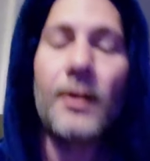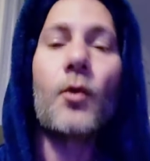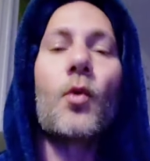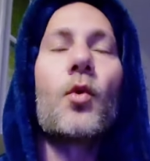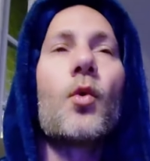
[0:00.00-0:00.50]

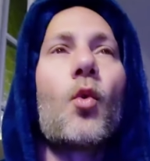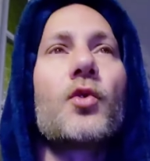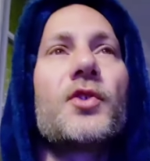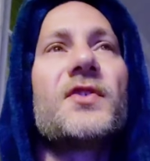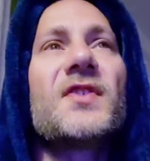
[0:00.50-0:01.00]

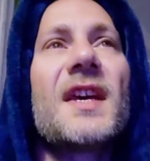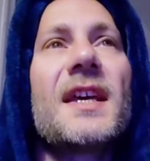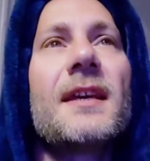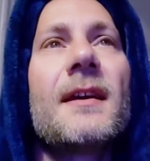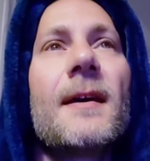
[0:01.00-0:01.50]
Or to
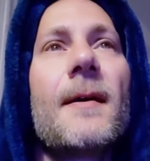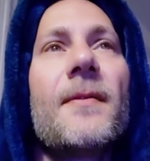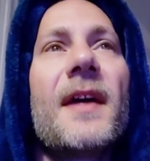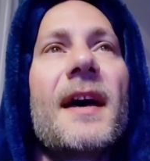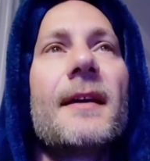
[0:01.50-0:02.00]
say
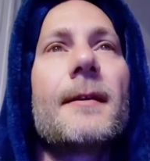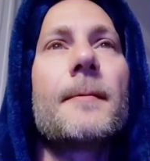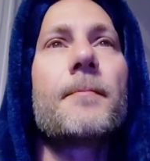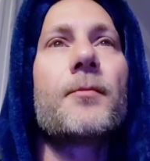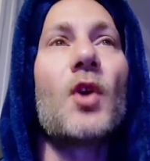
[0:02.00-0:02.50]
that
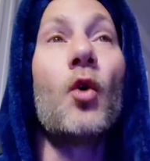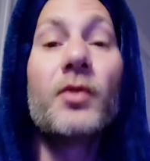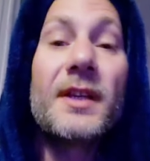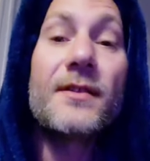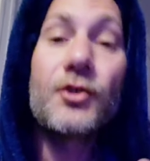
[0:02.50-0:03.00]

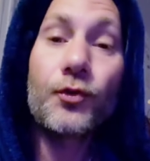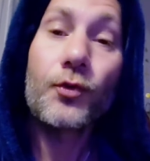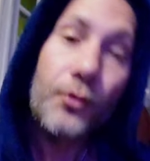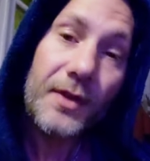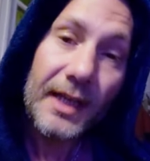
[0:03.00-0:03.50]
only the
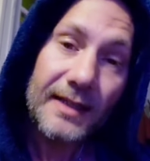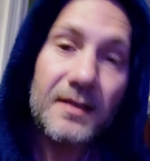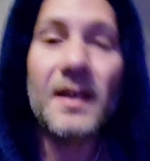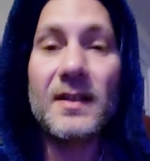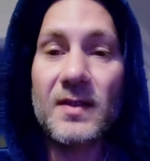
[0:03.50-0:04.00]
truth
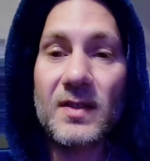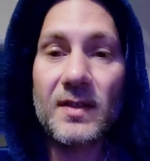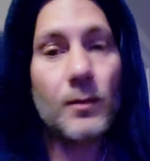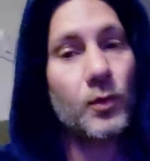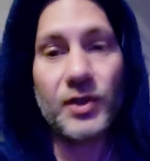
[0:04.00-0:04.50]

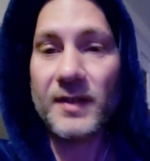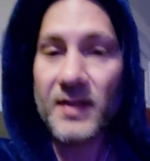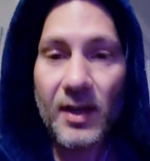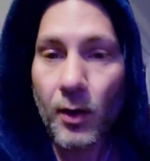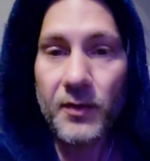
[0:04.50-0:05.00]
exists, which I
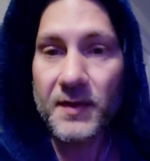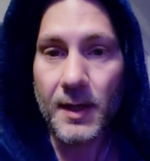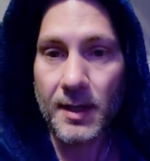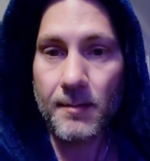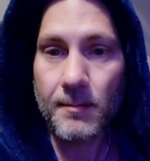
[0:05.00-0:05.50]
say all the
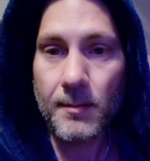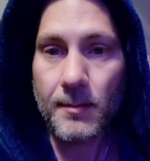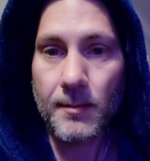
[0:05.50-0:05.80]
time,